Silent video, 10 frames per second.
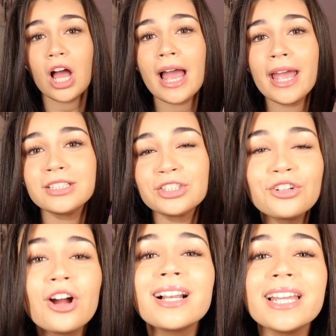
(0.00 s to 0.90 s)
I
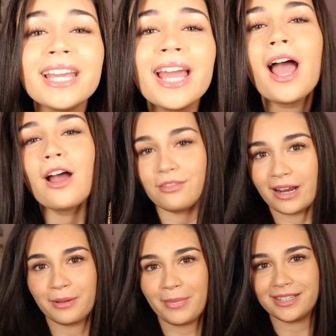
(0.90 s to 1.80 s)
strongly
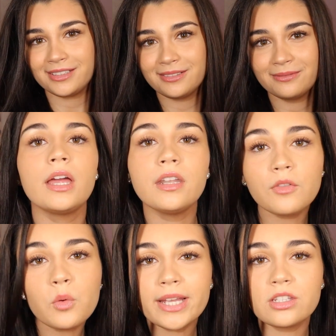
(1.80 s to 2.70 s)
recommend.
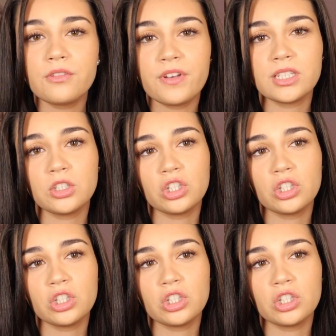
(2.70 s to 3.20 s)
Another way to invest in